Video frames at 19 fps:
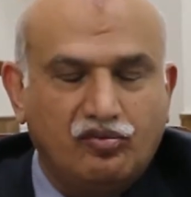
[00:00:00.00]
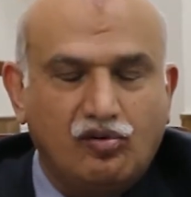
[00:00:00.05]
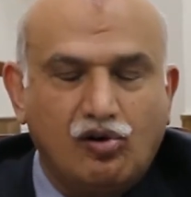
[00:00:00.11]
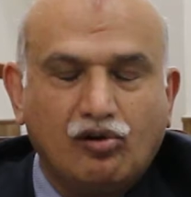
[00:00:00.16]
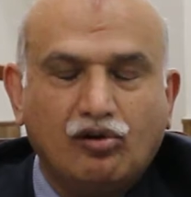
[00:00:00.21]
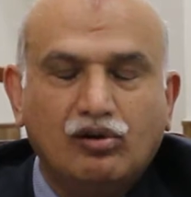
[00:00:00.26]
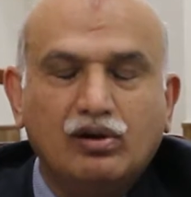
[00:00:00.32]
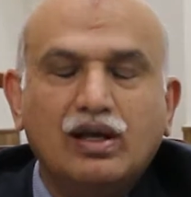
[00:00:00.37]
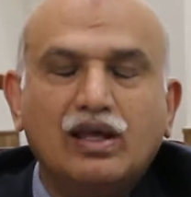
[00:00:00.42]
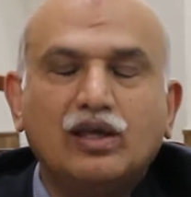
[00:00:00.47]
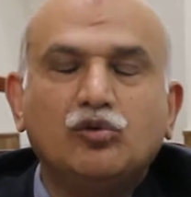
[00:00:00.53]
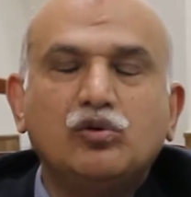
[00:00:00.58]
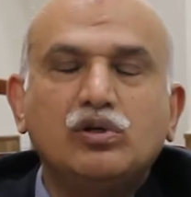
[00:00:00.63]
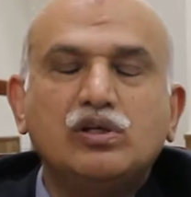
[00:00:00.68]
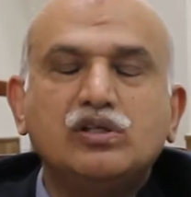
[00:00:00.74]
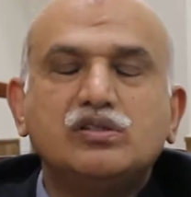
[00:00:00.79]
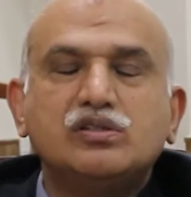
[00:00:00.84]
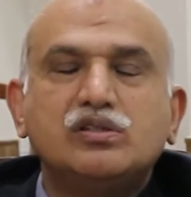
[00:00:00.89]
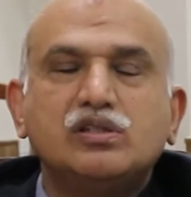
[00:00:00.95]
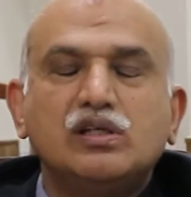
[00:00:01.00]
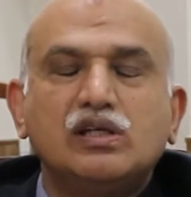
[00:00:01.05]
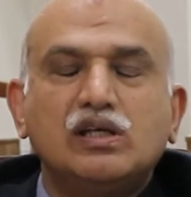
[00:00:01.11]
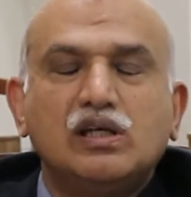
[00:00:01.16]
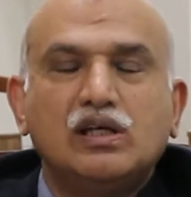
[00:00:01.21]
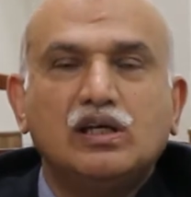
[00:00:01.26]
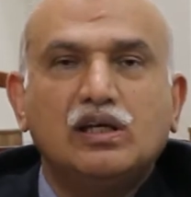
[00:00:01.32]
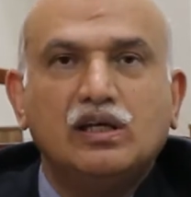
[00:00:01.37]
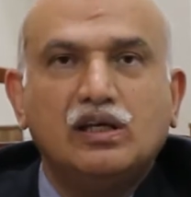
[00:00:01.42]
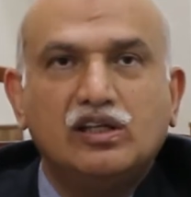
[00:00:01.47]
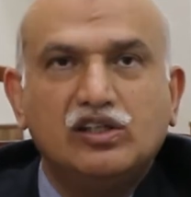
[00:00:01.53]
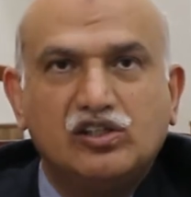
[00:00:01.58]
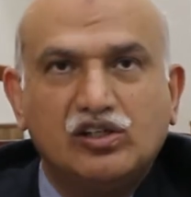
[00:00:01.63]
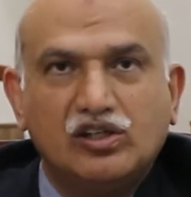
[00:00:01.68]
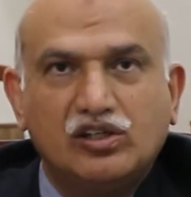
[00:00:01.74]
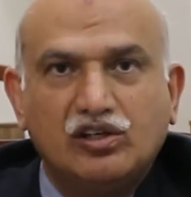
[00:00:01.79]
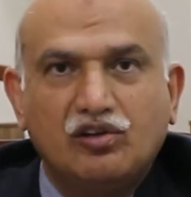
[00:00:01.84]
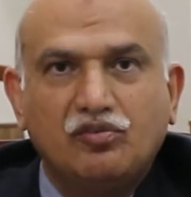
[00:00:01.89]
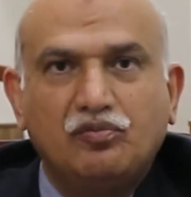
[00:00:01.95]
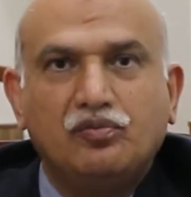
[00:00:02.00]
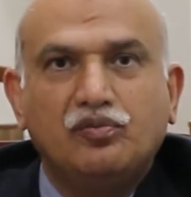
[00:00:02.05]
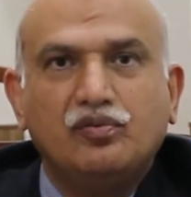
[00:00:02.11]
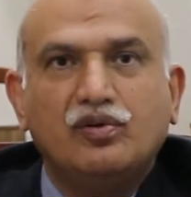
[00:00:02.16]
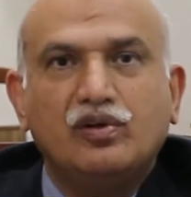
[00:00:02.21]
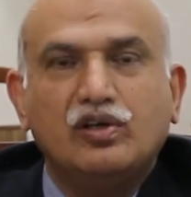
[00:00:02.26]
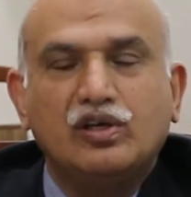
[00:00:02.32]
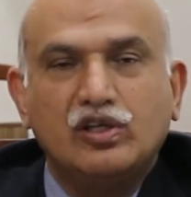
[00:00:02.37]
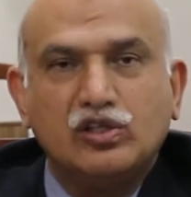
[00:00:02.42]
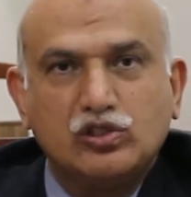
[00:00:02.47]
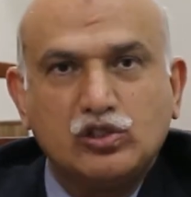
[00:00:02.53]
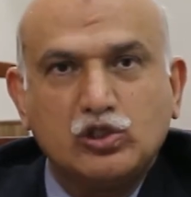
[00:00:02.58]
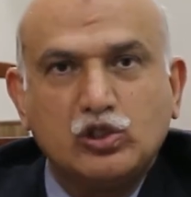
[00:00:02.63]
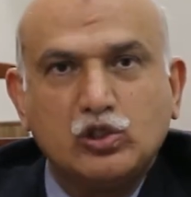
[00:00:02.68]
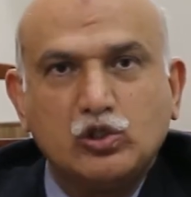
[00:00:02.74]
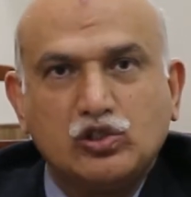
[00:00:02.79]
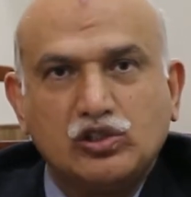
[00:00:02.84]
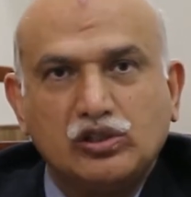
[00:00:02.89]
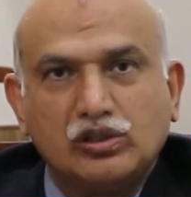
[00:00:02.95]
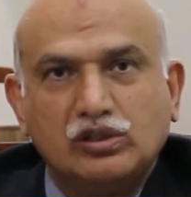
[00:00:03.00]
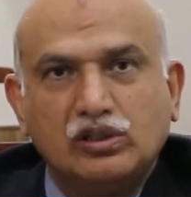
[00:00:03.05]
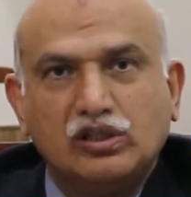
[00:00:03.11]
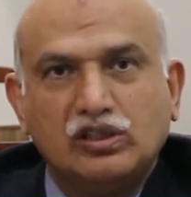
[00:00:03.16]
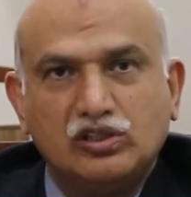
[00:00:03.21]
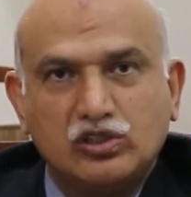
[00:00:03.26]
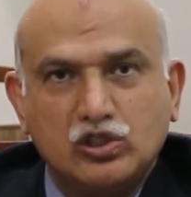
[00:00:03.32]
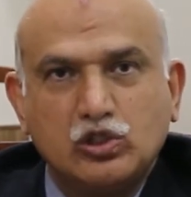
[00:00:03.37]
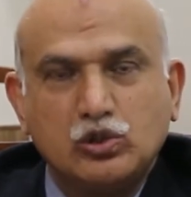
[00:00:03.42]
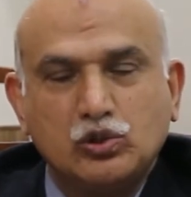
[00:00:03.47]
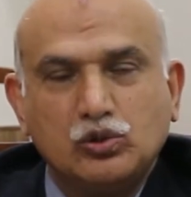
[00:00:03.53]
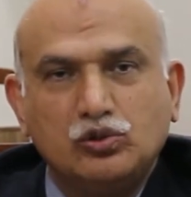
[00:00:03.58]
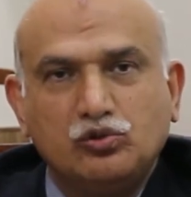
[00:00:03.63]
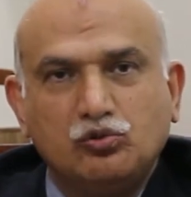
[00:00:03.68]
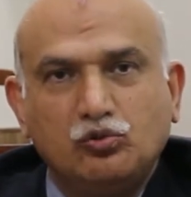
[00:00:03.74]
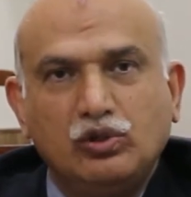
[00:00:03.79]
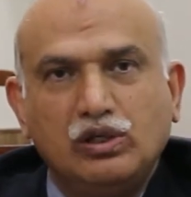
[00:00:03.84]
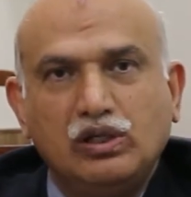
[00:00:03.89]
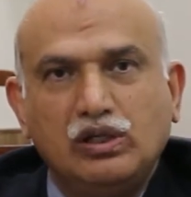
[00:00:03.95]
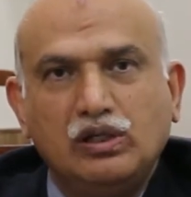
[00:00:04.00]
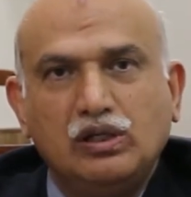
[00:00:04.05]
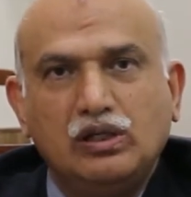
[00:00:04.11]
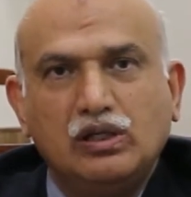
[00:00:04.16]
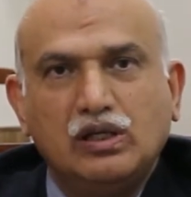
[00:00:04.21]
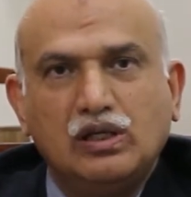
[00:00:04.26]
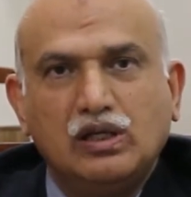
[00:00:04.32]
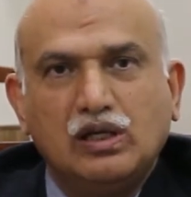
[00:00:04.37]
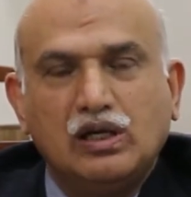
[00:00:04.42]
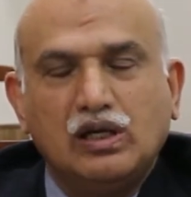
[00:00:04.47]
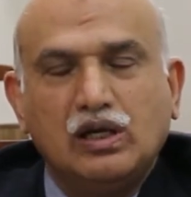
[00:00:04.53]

Foreign Language Initiative Institute, we